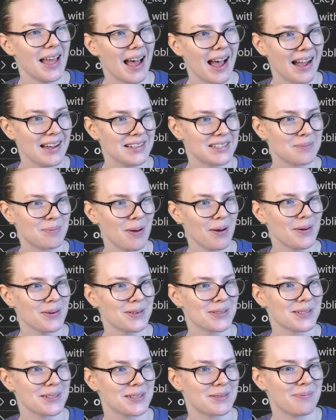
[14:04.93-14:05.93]
I
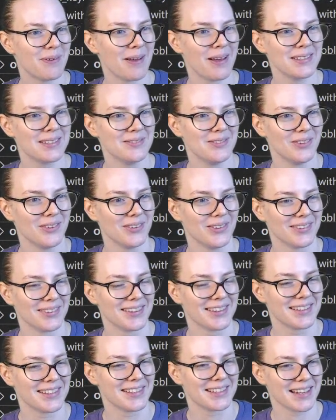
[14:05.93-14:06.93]
suppose it is possible
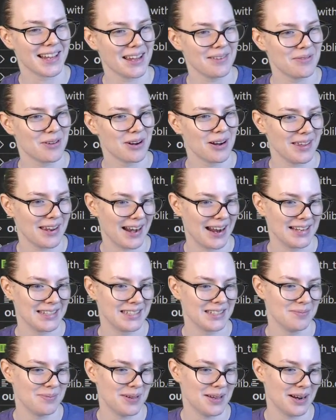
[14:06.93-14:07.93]
that this library that
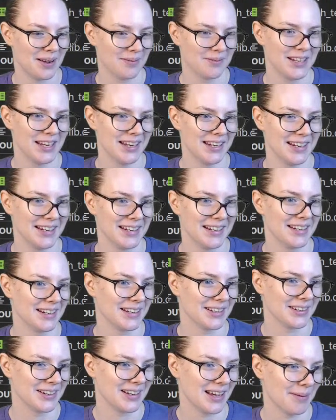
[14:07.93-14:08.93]
hasn't been updated in a
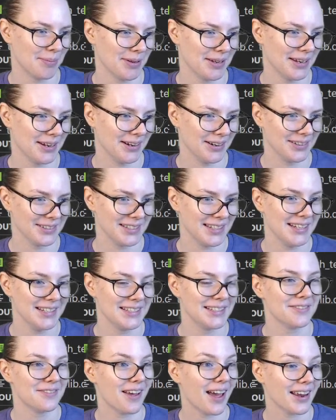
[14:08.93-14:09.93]
good couple years is
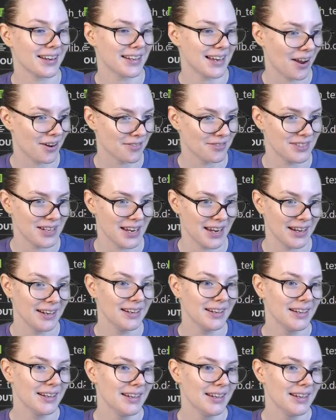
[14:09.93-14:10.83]
in fact out of date.